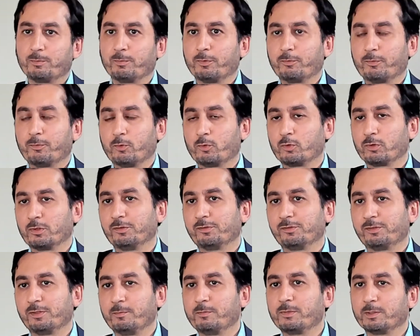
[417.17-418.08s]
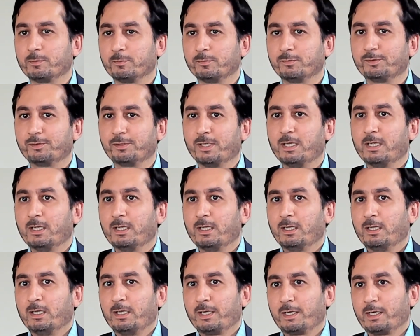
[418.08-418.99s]
before, the symptoms.
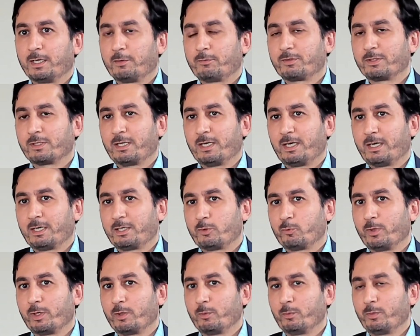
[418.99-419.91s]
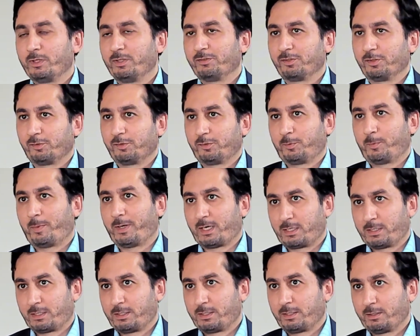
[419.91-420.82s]
And after that, when we
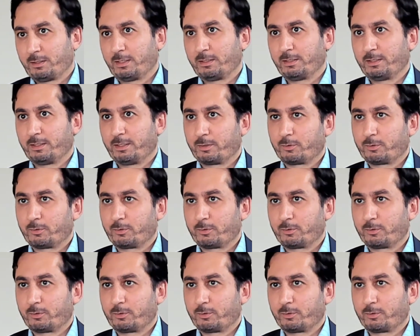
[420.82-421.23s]
suspect that there